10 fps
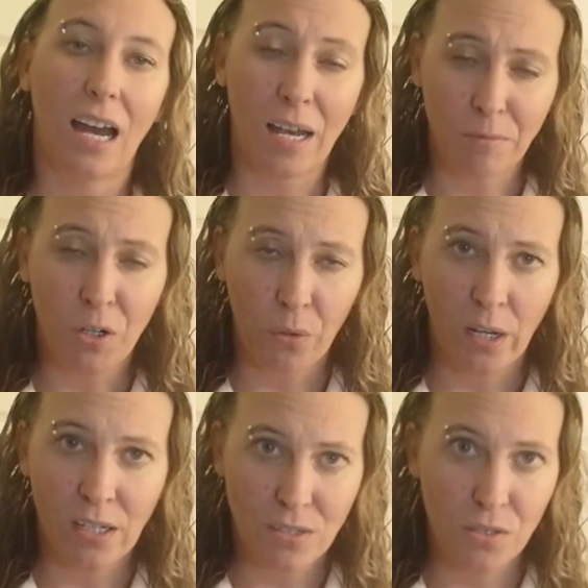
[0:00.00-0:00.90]
I'm
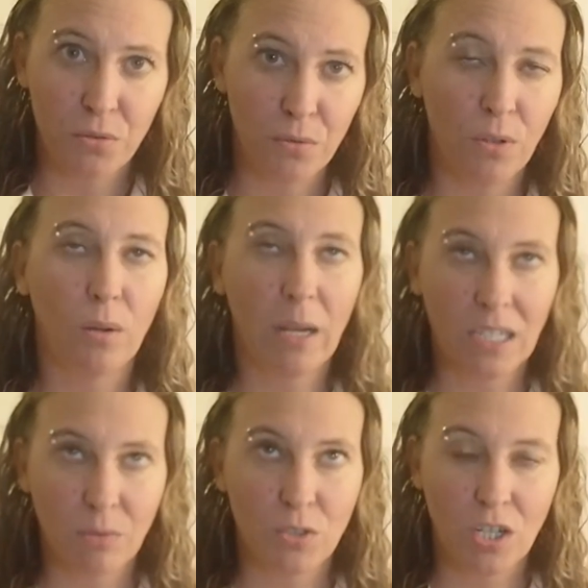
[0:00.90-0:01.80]
going to go
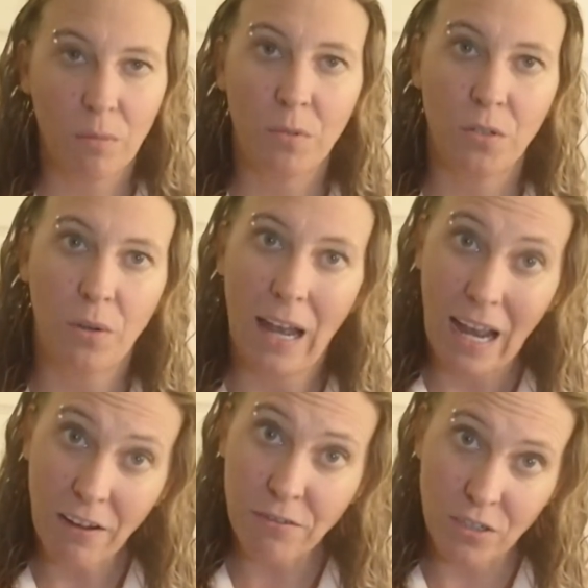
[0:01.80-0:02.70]
back in with shampoo
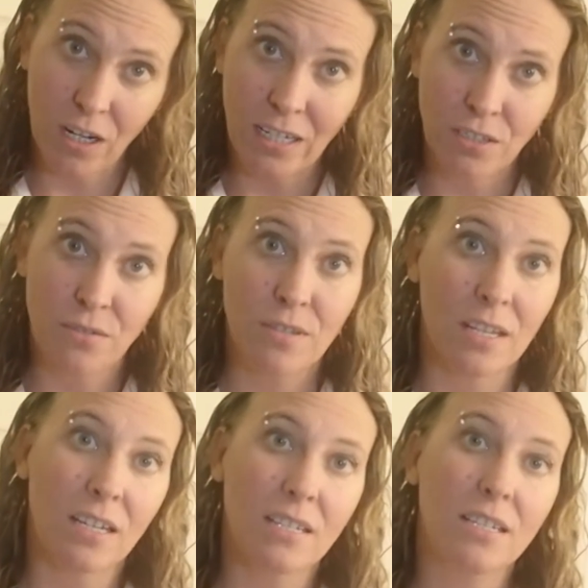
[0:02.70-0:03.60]
after I use
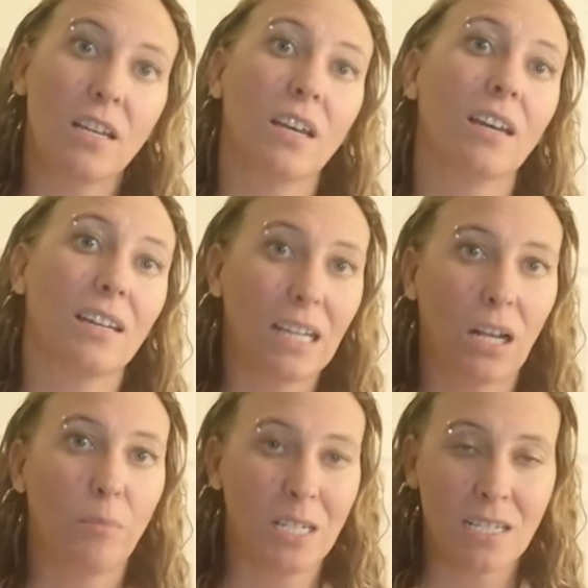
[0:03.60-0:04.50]
this, get
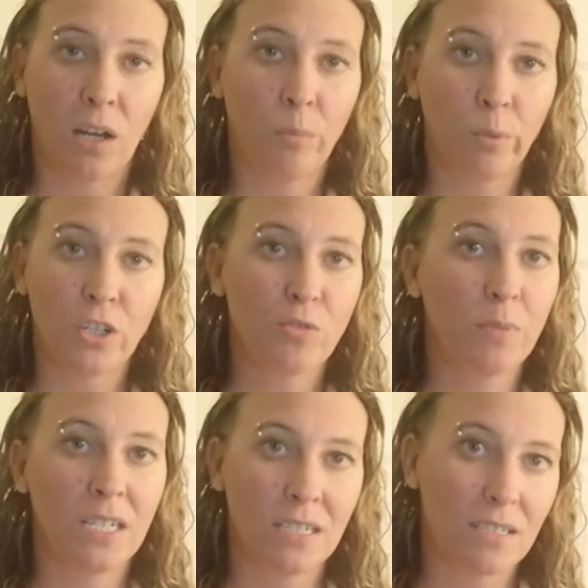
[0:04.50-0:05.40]
out my scalp brush,
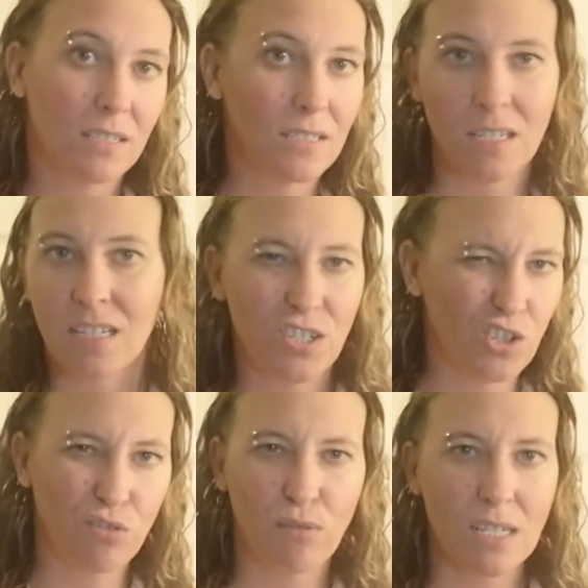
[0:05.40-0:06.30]
because since I
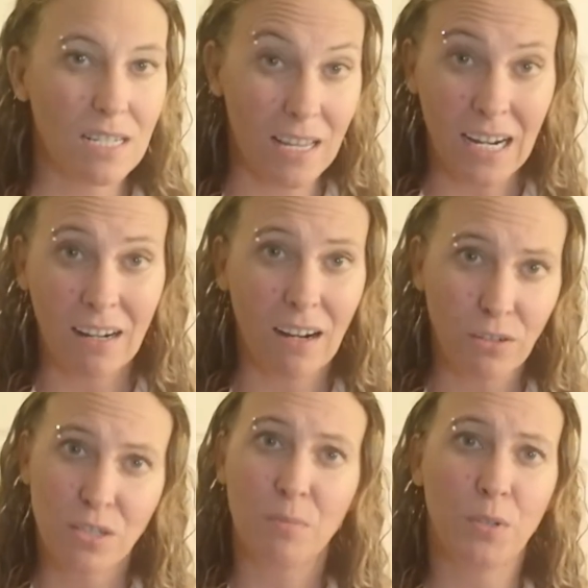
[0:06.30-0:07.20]
just rinsed the hair
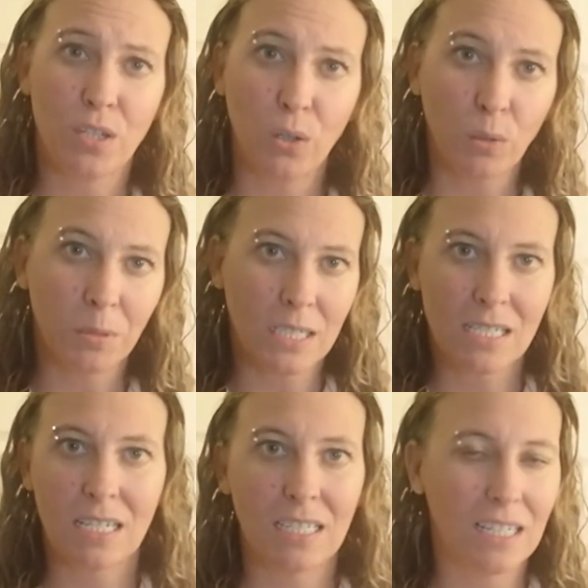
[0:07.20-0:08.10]
out to put the
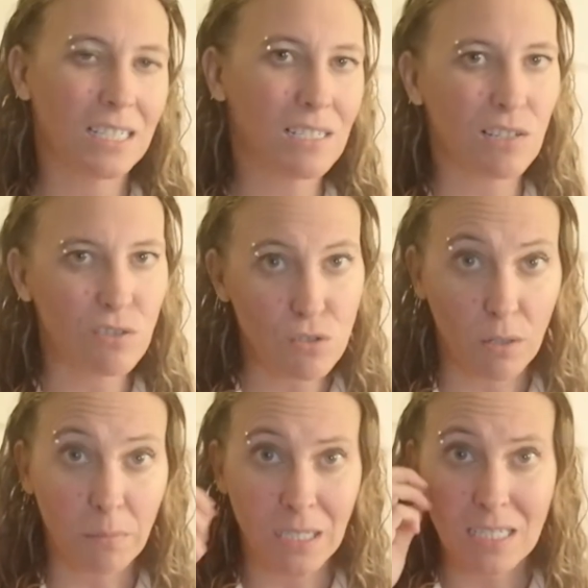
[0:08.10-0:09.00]
Olaplex in, I didn't
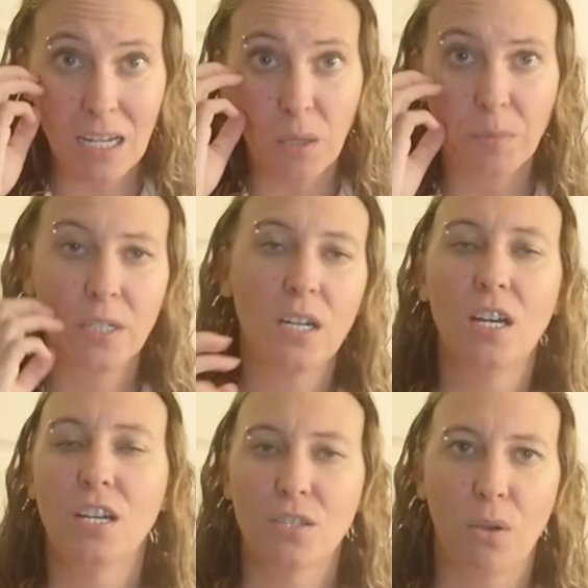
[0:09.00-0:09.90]
scrub my scalp.
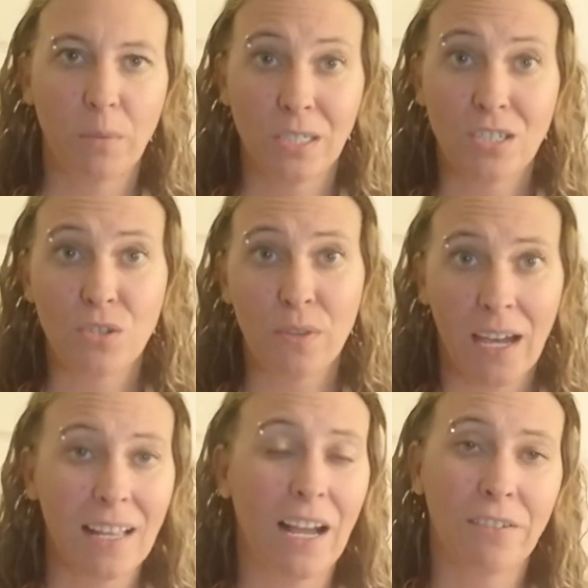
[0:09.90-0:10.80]
So I'm going to do
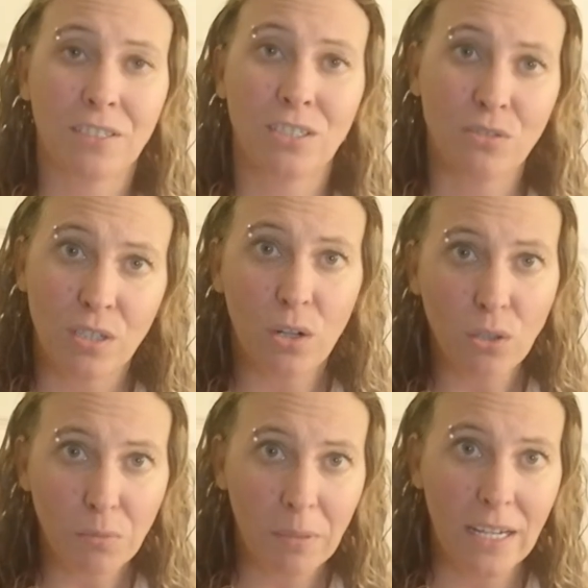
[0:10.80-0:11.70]
that after I do the
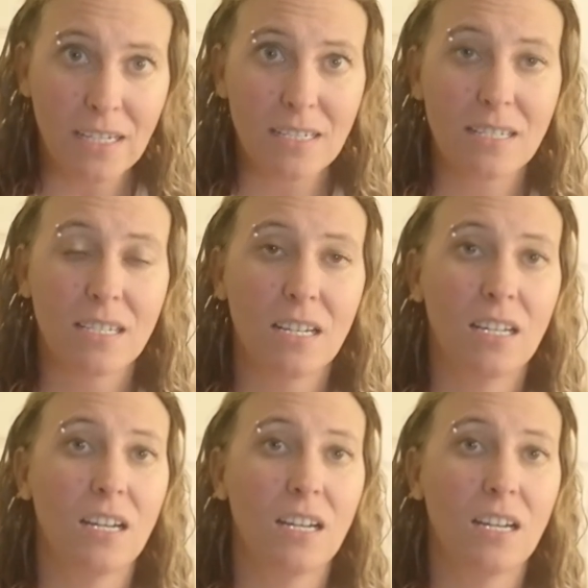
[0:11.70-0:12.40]
Olaplex.